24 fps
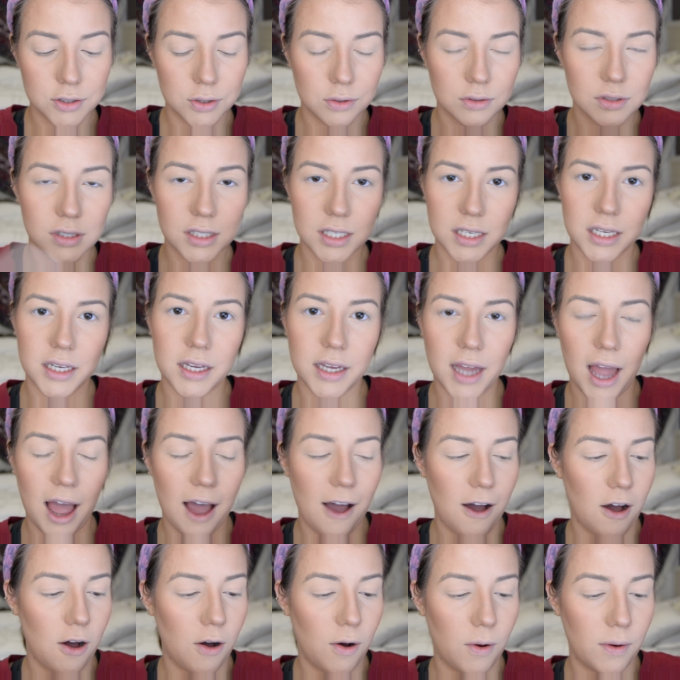You'll see
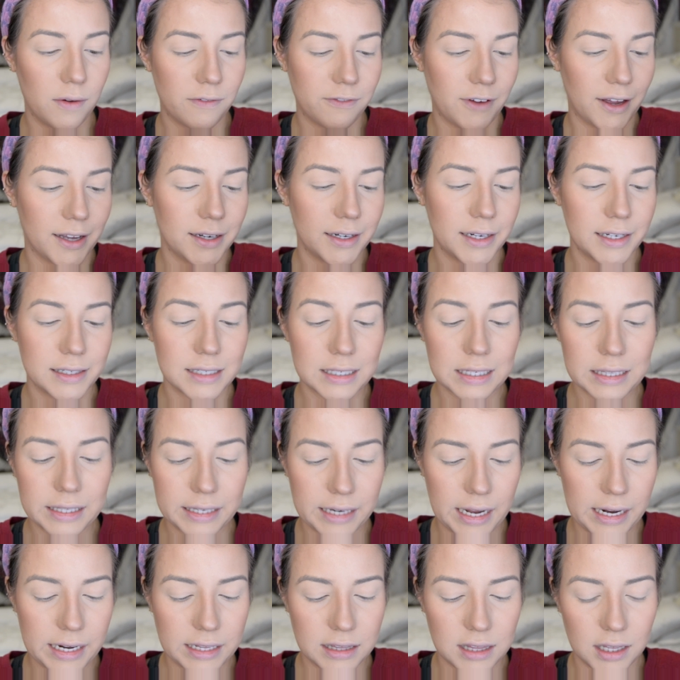how if I need to clean
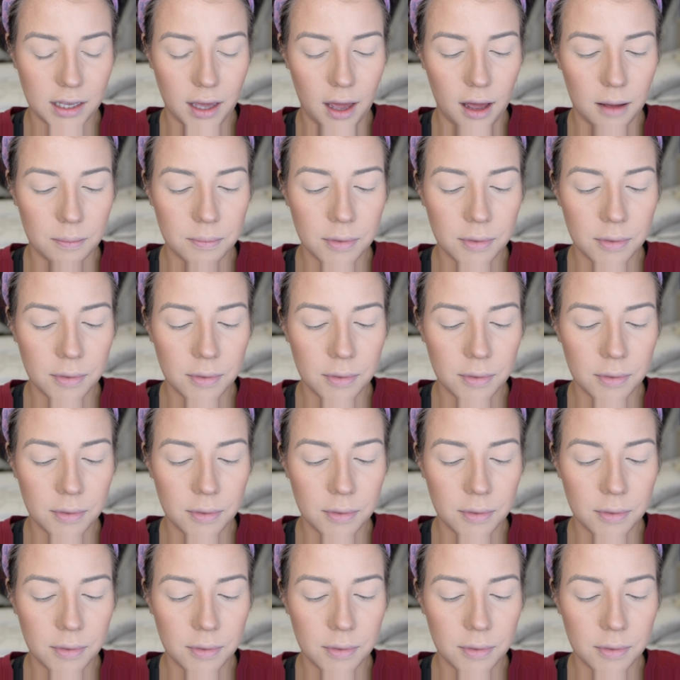anything up.